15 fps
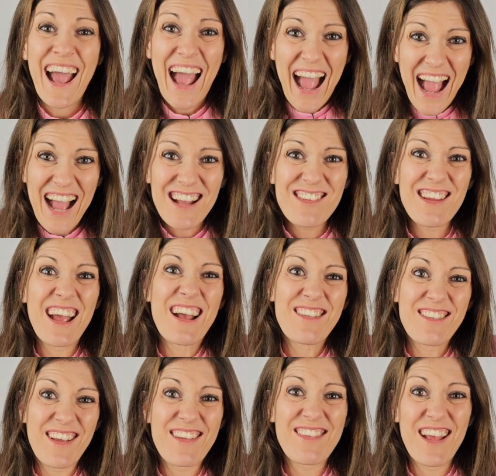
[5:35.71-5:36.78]
And as
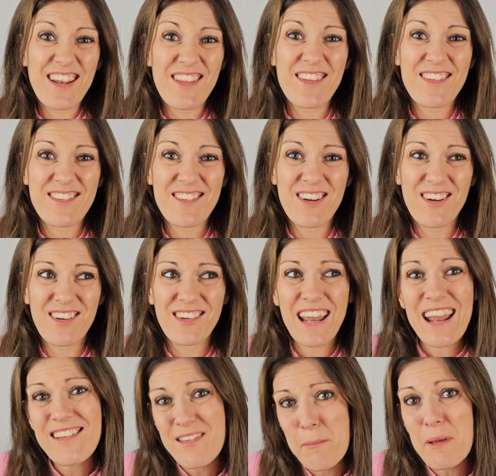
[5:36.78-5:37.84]
I said at the start,
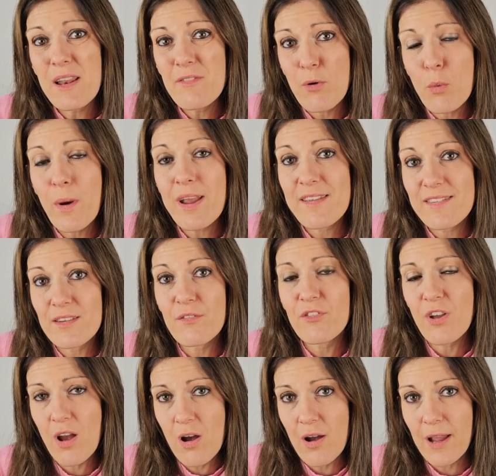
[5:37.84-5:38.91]
it's a bit of a waste of
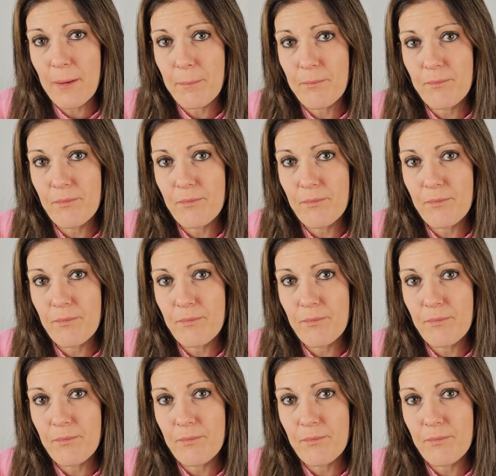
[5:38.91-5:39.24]
time.